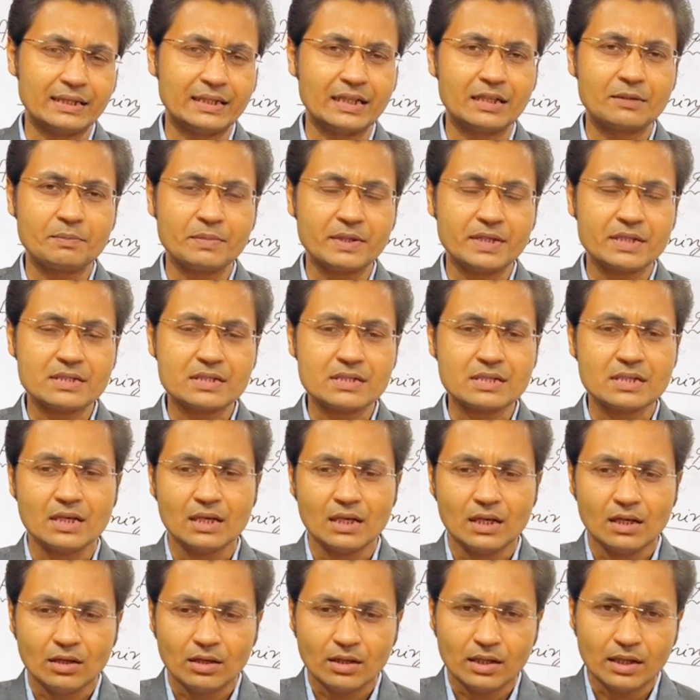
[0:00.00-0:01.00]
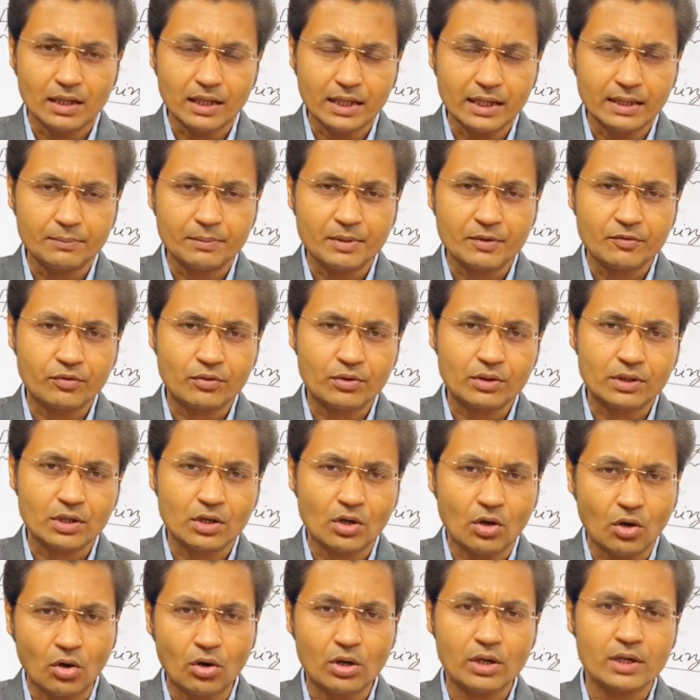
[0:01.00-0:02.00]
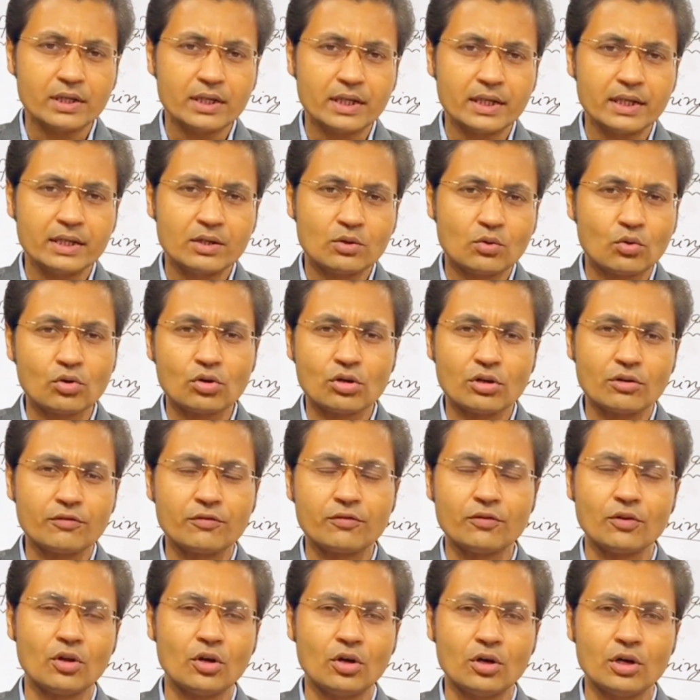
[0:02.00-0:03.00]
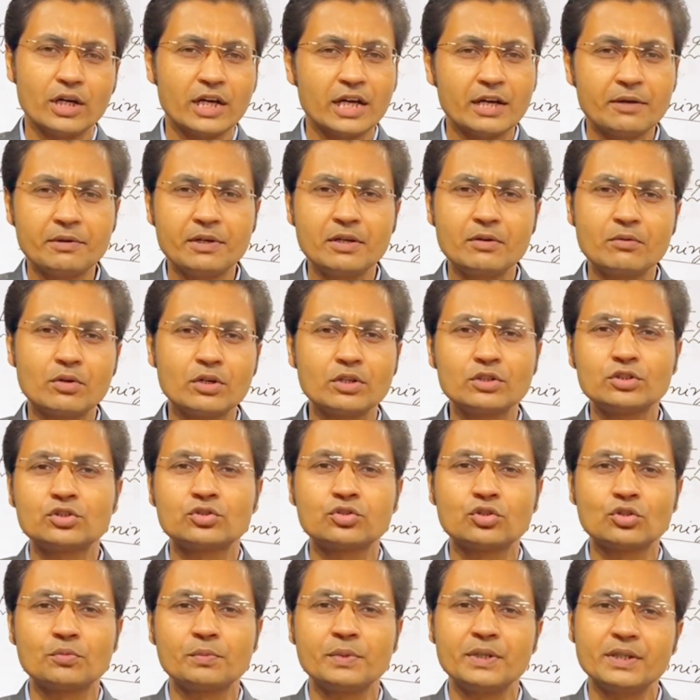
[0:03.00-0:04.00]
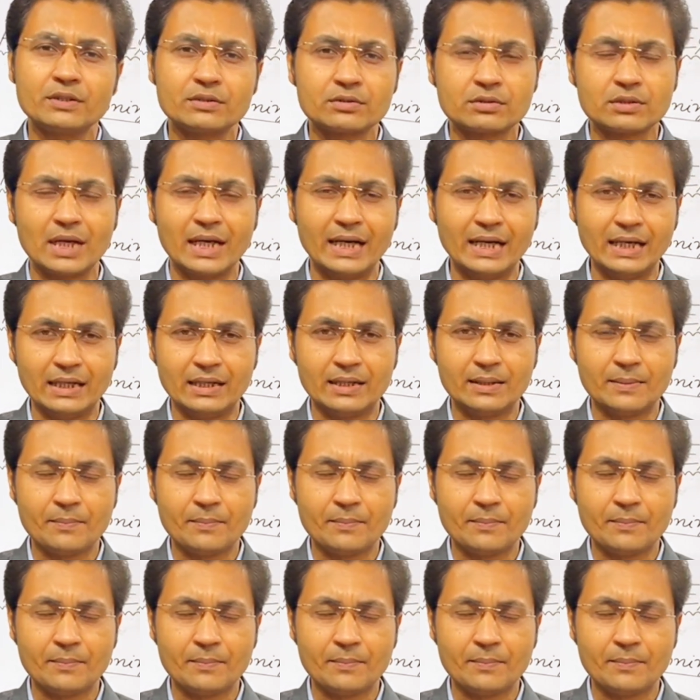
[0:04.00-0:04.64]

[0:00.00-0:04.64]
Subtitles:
That means before the ordinary court of law, everybody should be tried,